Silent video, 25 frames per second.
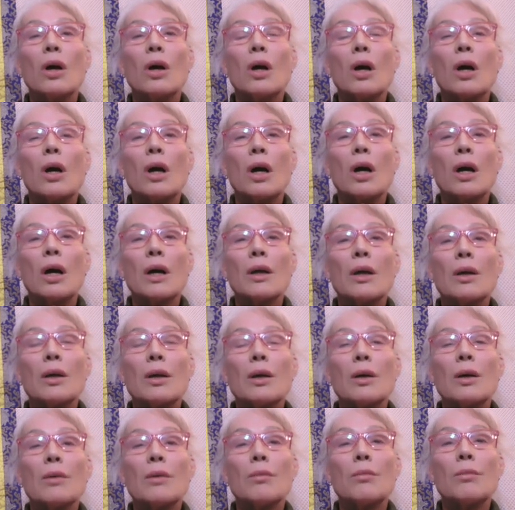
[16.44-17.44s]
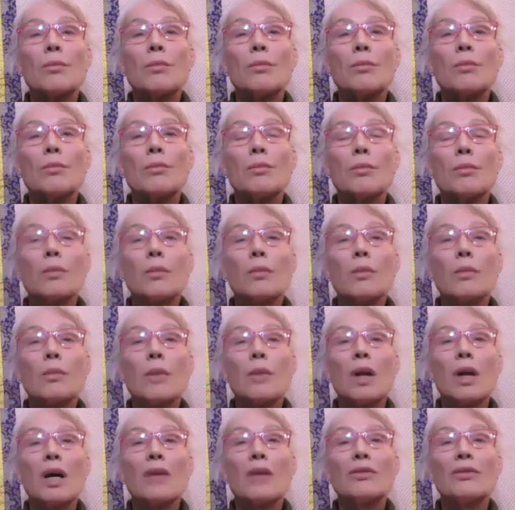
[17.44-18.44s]
And
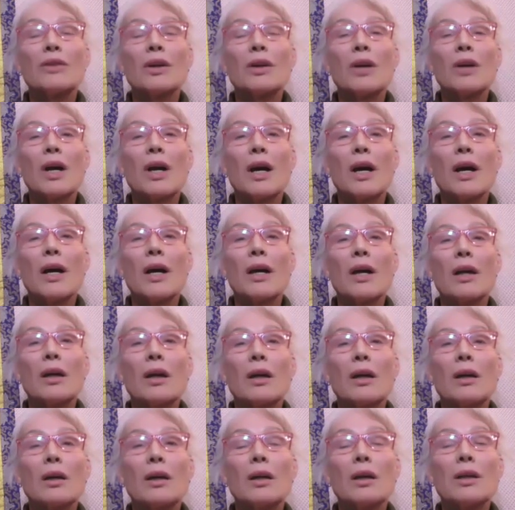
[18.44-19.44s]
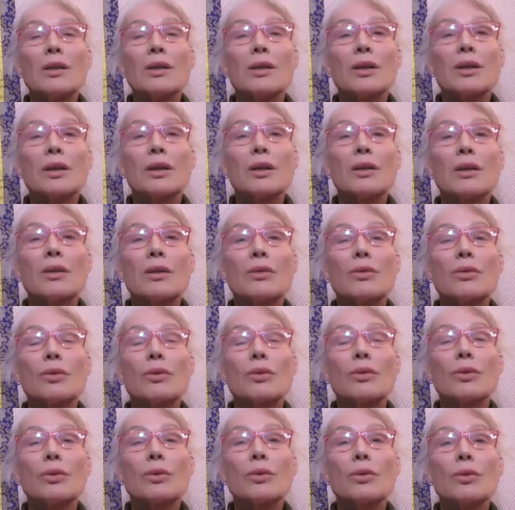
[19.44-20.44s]
after I listen
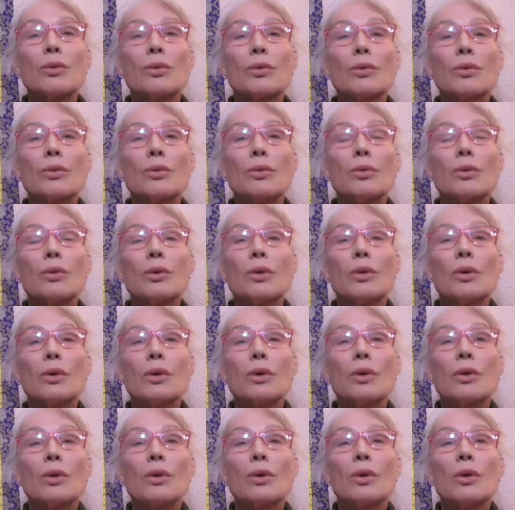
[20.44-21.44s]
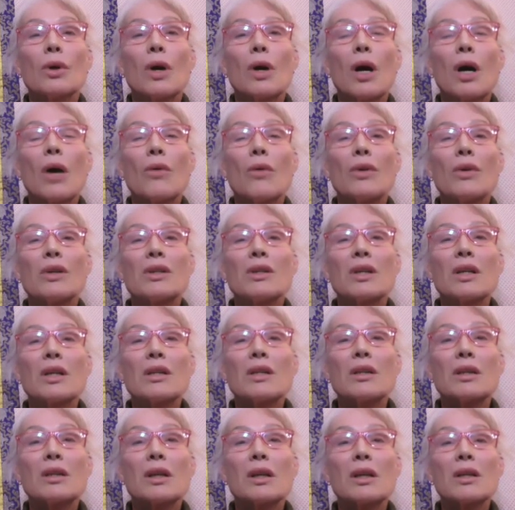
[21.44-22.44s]
to our
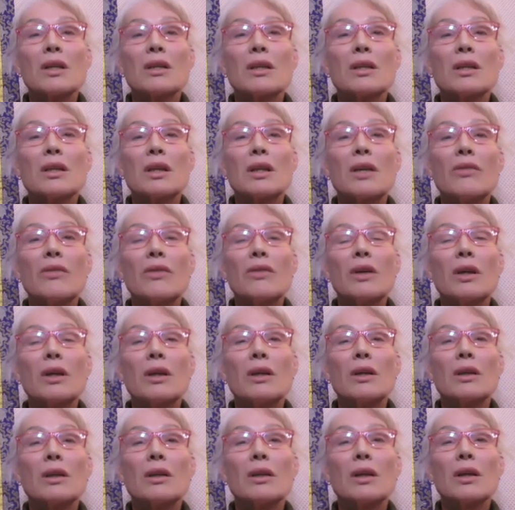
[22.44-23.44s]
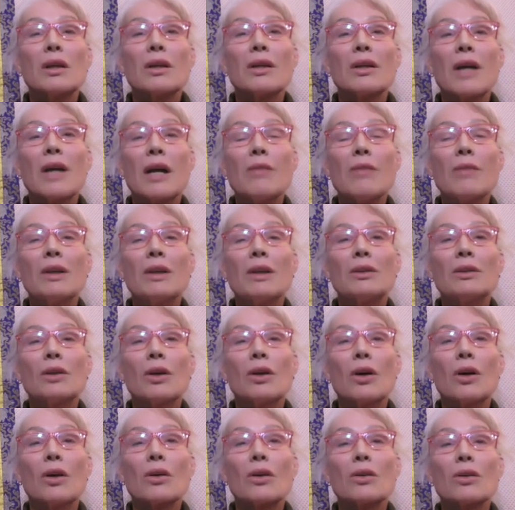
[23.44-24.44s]
senseis giving their Dharma
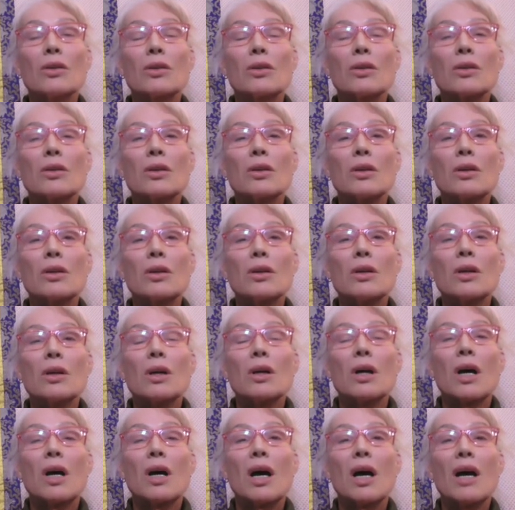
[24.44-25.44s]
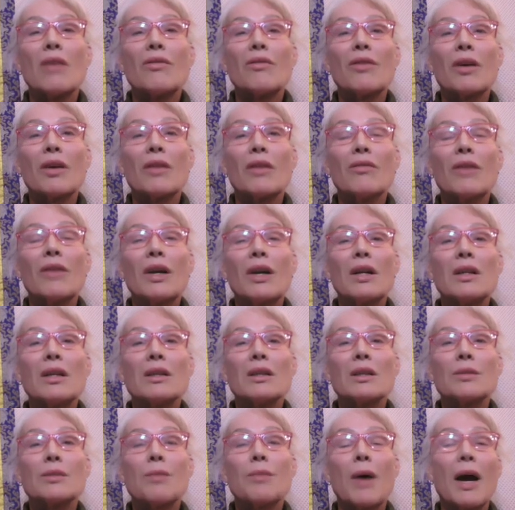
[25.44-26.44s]
talks, I felt very
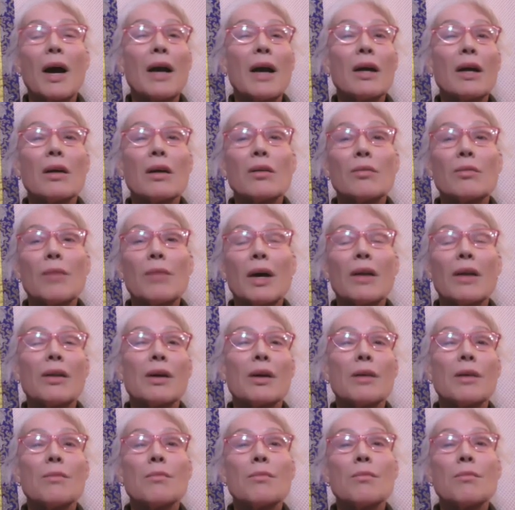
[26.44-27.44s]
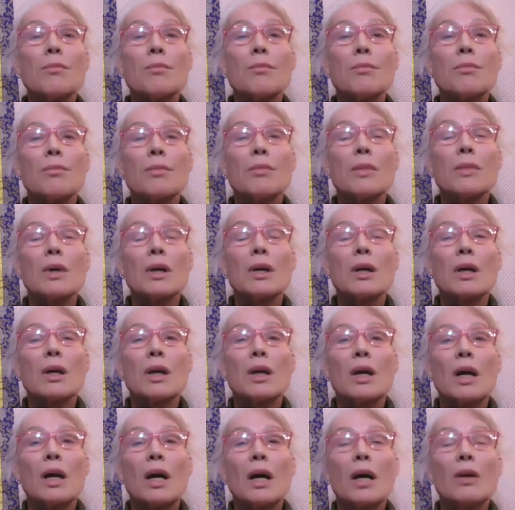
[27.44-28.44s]
inspired by them
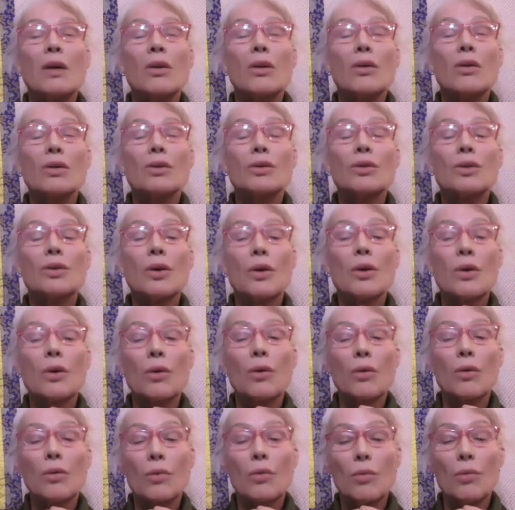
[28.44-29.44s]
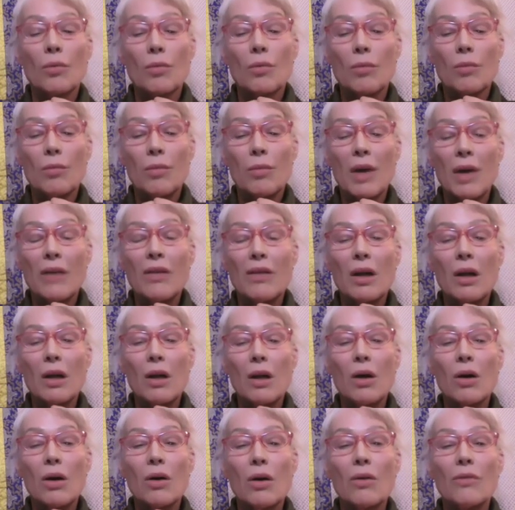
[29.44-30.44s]
and also by the
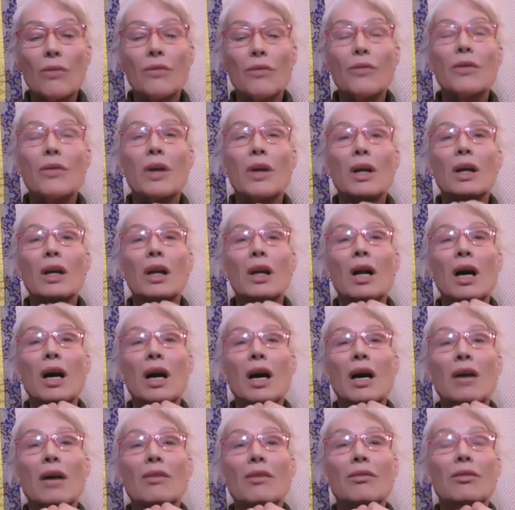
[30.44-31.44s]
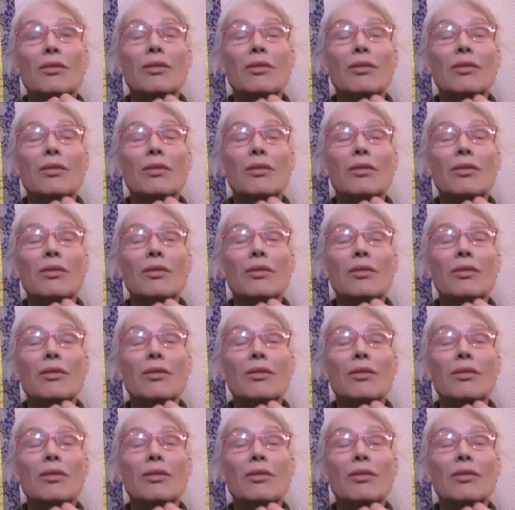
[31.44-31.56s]
love they have